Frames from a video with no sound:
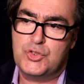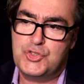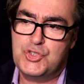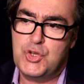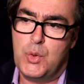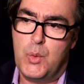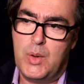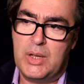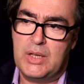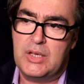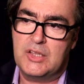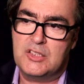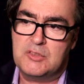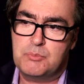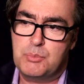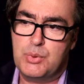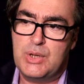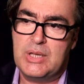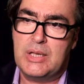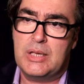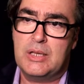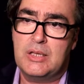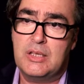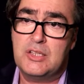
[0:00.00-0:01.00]
doing is
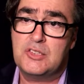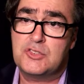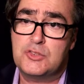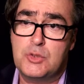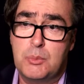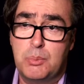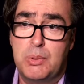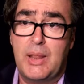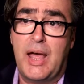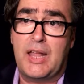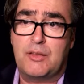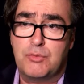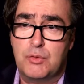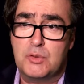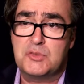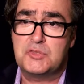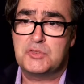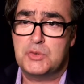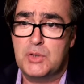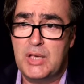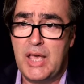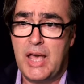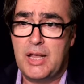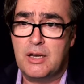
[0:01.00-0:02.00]
bringing these two platforms
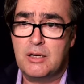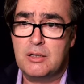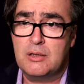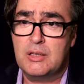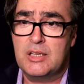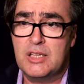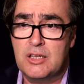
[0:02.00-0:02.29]
together,